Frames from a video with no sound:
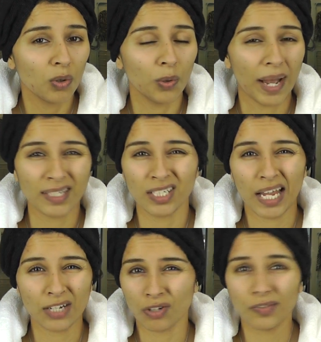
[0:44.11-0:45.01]
or
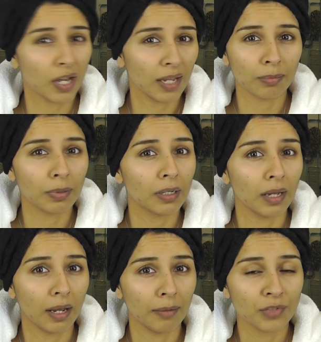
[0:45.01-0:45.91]
anti-dandruff type
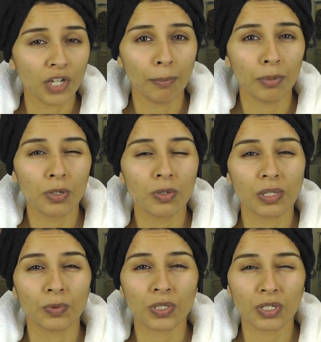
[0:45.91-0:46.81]

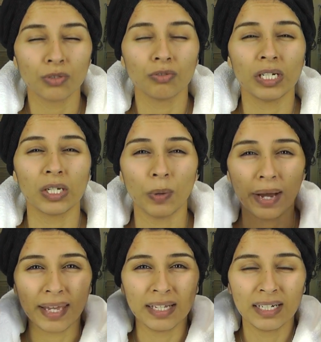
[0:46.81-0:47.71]
shampoos, it was still really
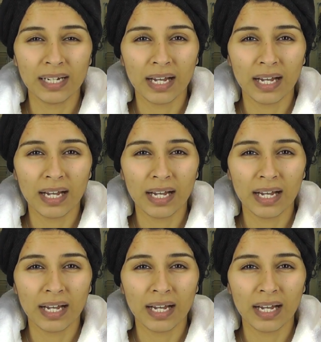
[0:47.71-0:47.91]
quite,